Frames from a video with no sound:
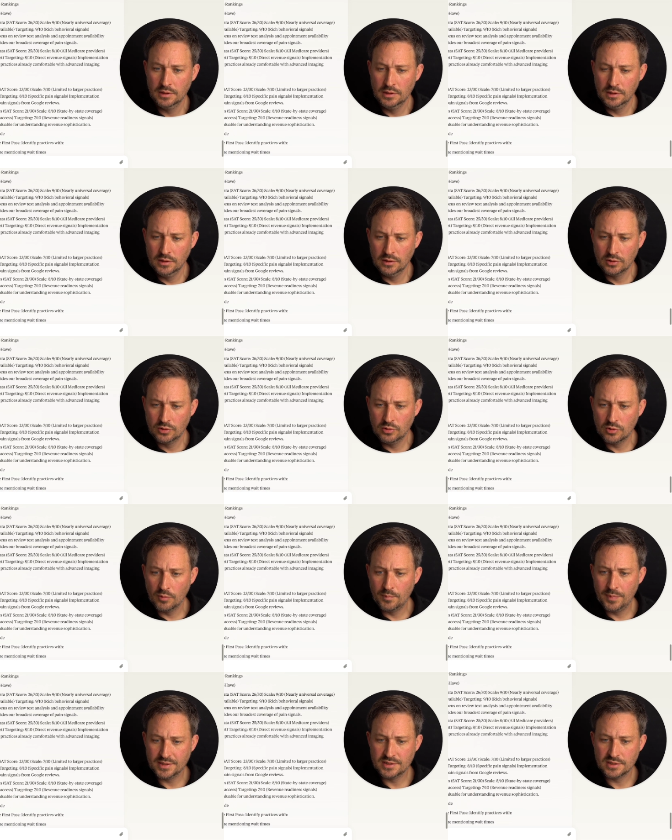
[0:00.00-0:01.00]
Google
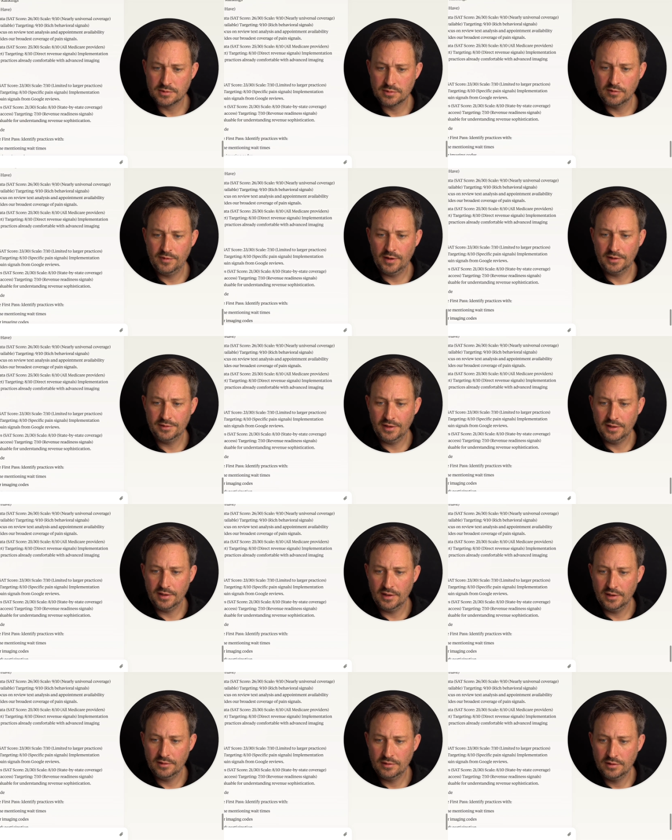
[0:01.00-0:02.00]
business profile
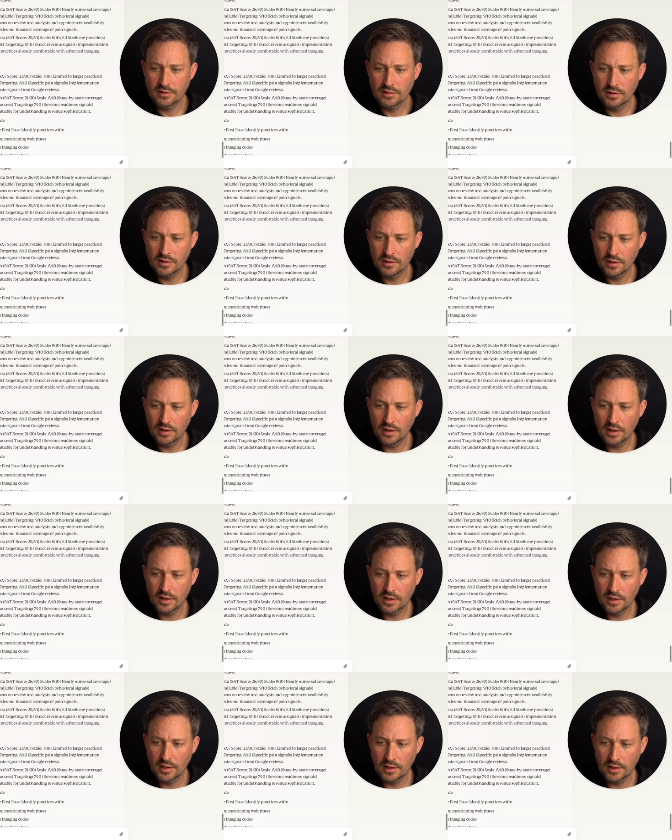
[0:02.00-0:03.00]
data,
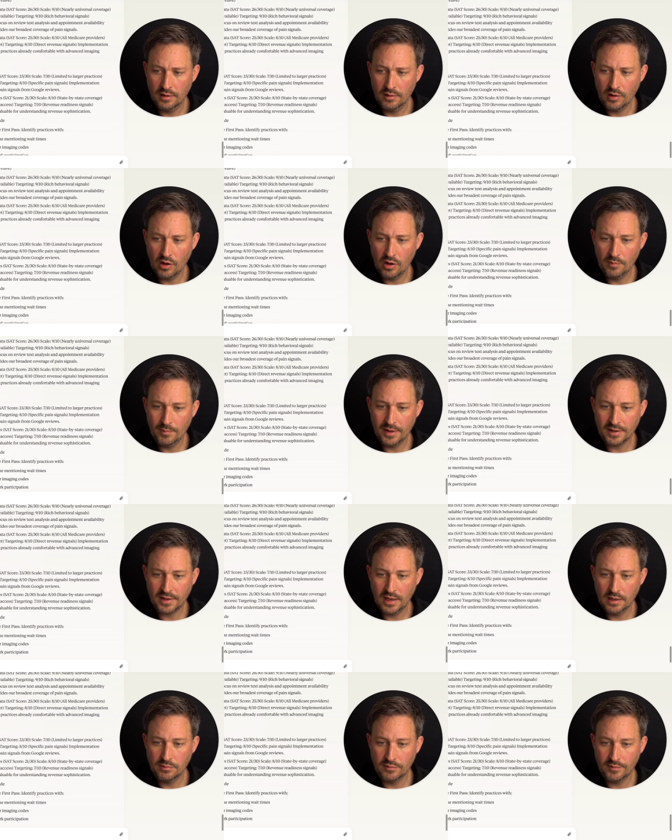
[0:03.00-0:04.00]
all
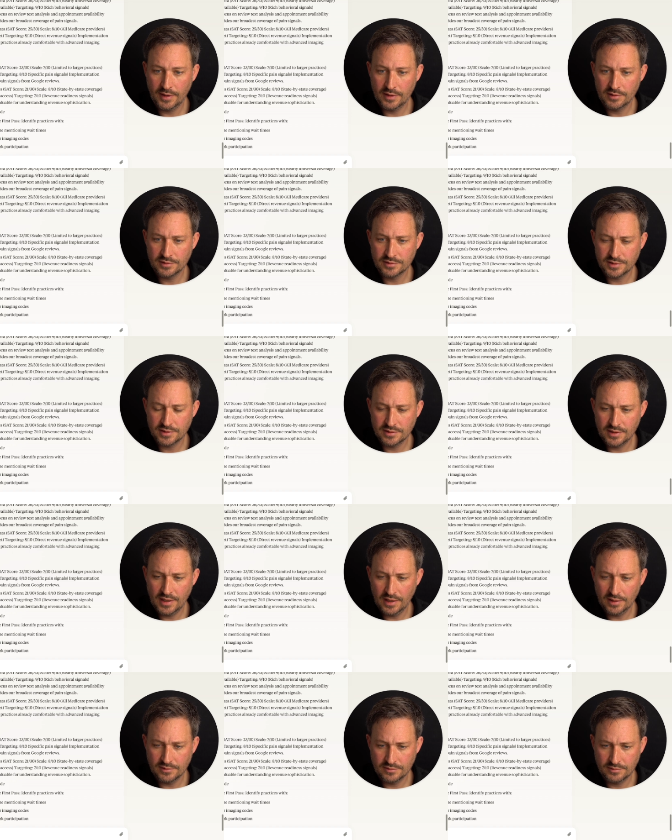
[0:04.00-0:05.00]
Medicaid providers. Yeah,
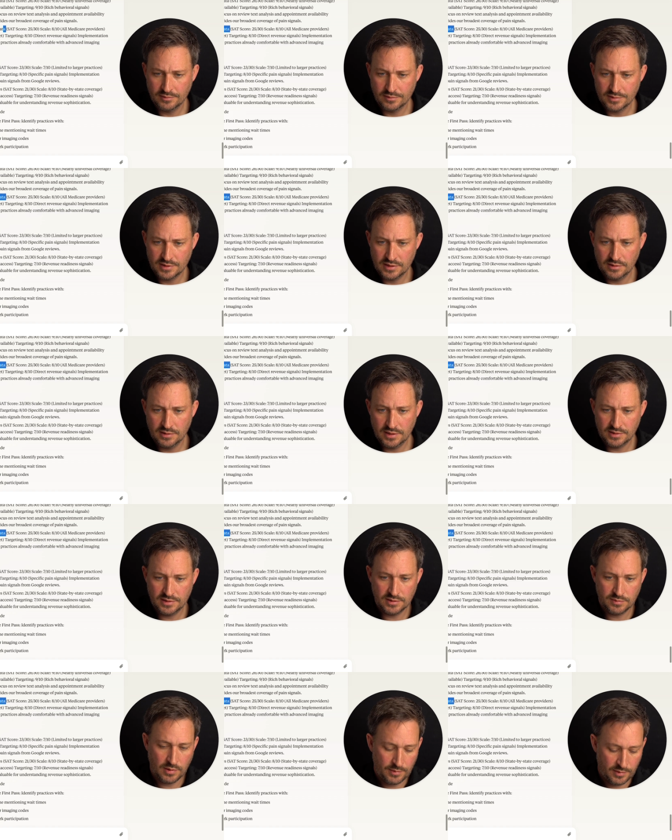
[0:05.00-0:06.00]
this is
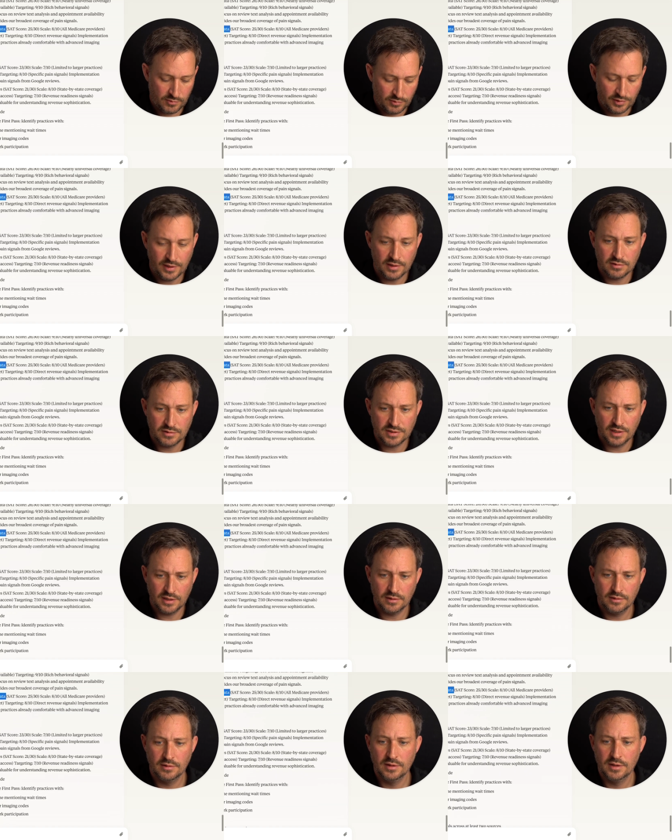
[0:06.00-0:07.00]
probably really interesting.
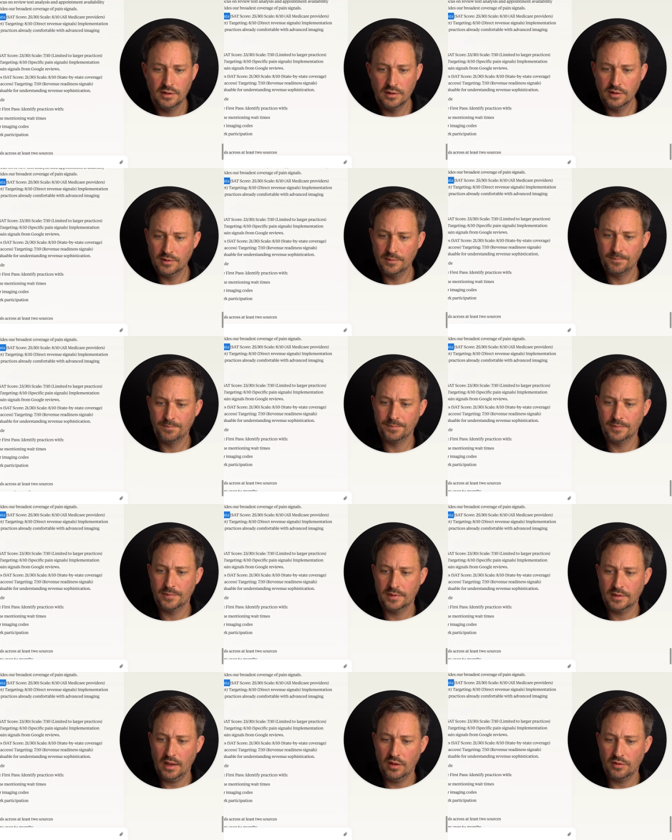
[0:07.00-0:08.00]

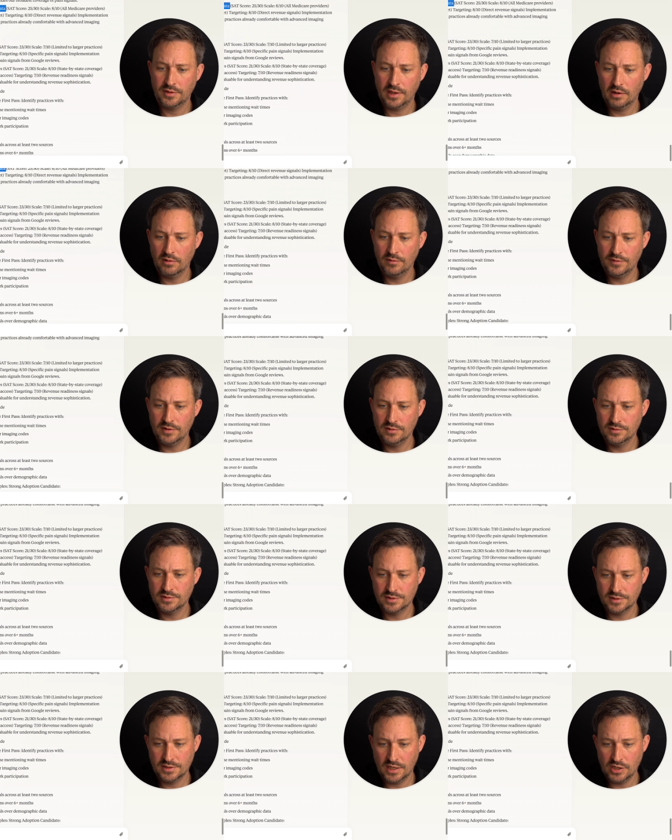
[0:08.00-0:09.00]
Healthcare reviews,
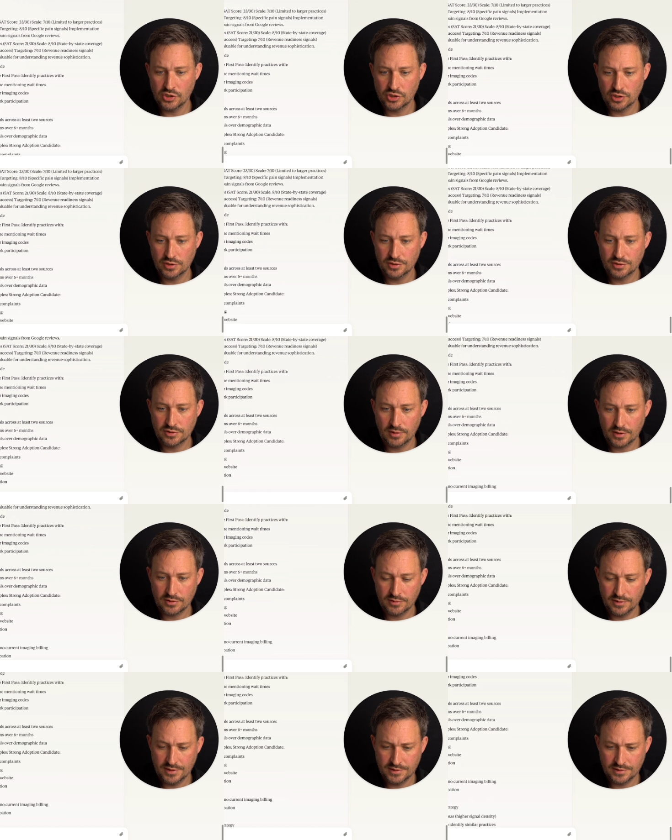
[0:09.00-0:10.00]
state insurance
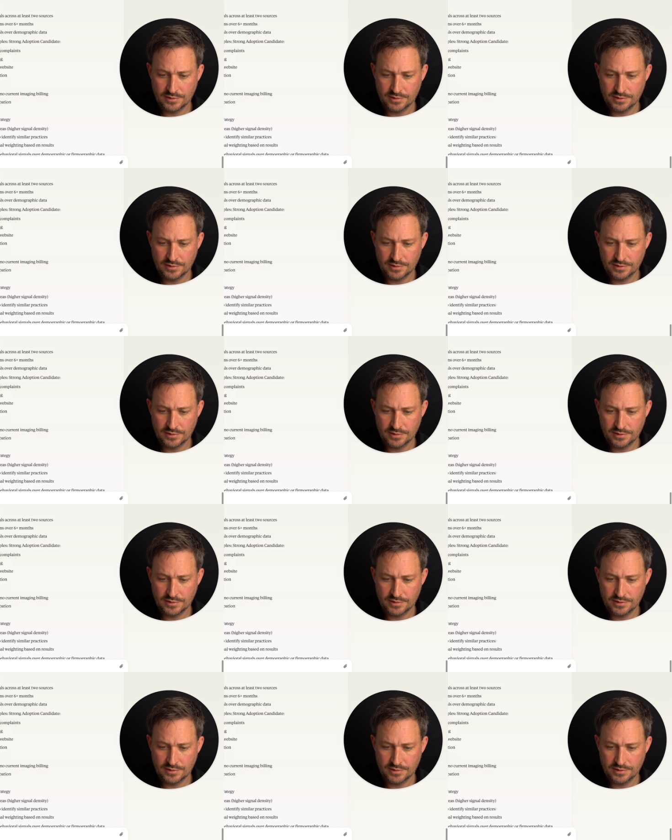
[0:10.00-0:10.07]
directories.